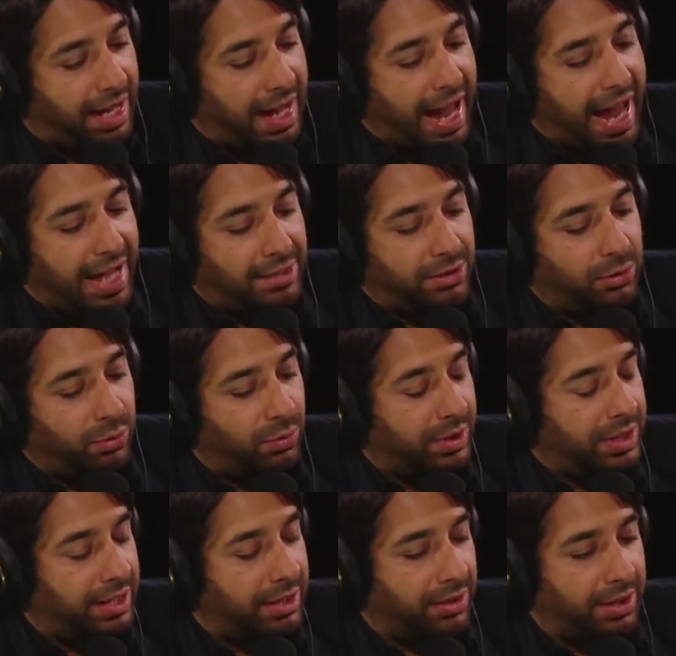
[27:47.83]
and you
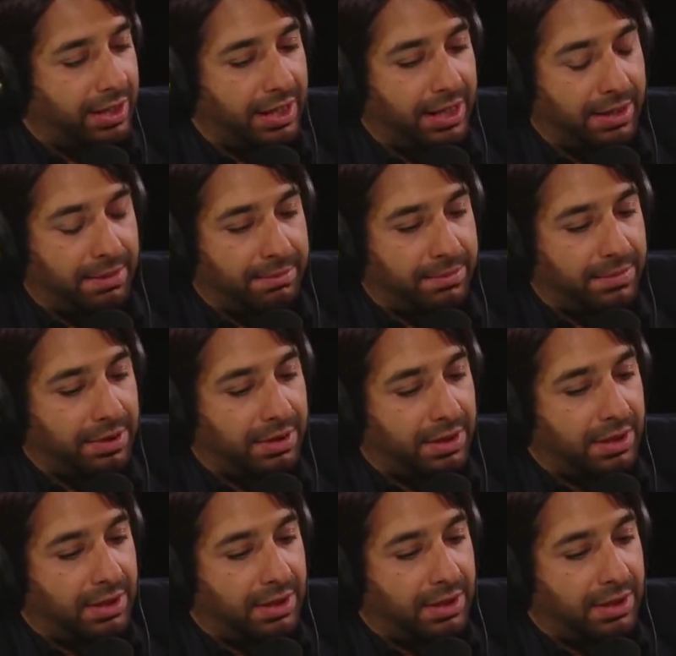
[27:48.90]
hear him